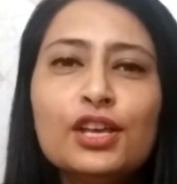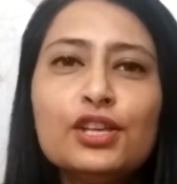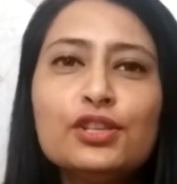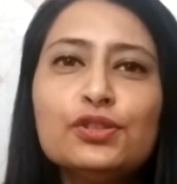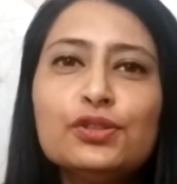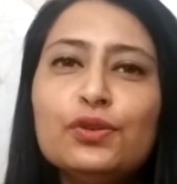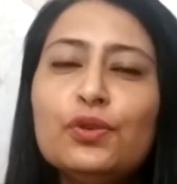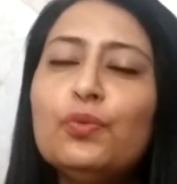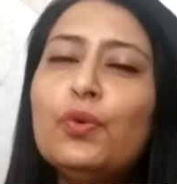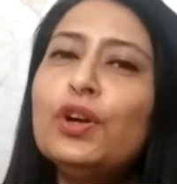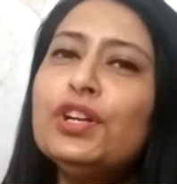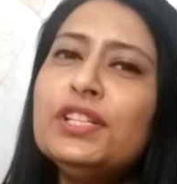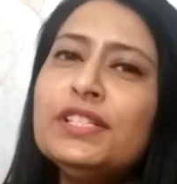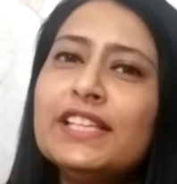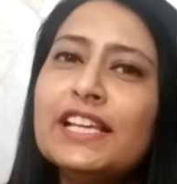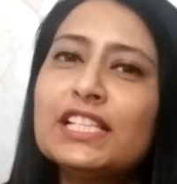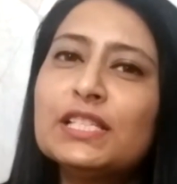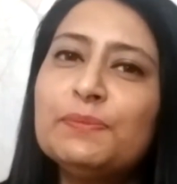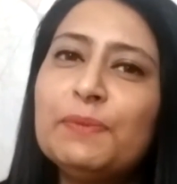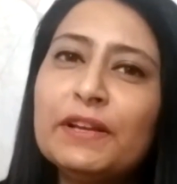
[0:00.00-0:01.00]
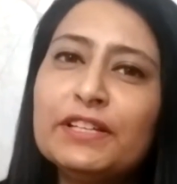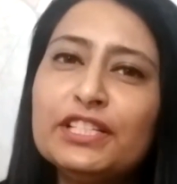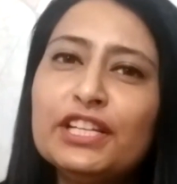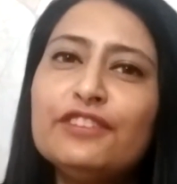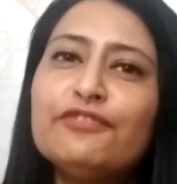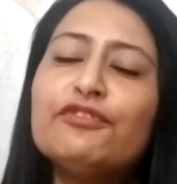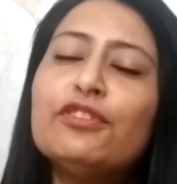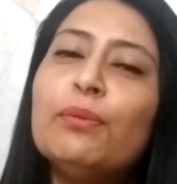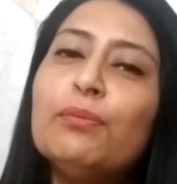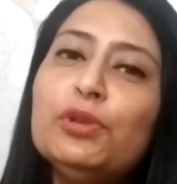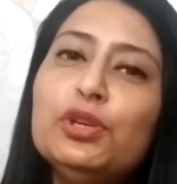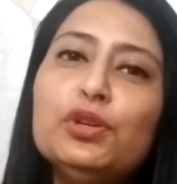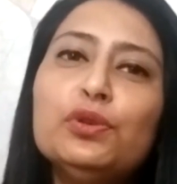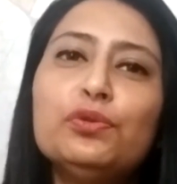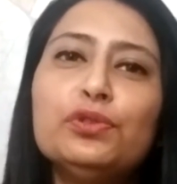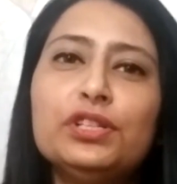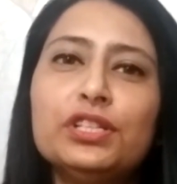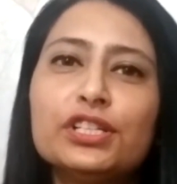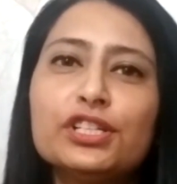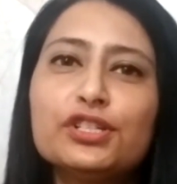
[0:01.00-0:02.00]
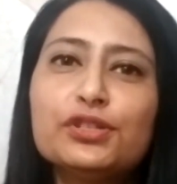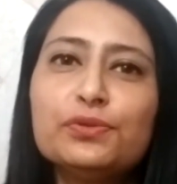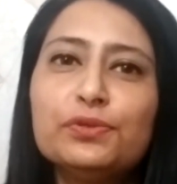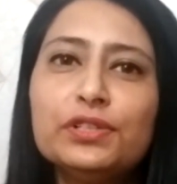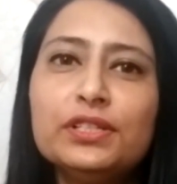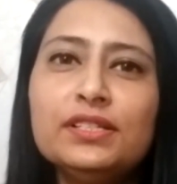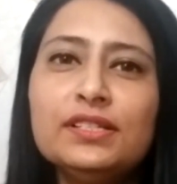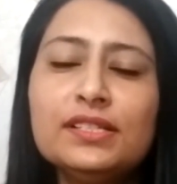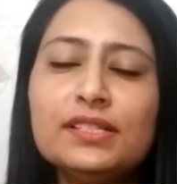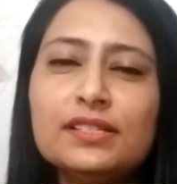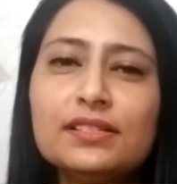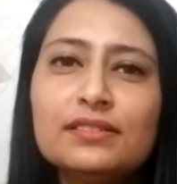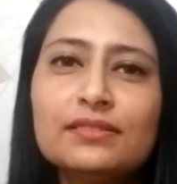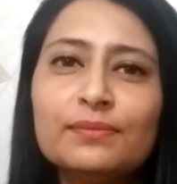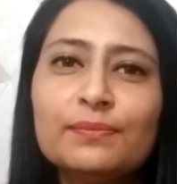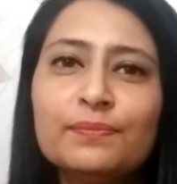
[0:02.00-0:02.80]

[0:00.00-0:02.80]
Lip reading: So what is expected from you, dear students?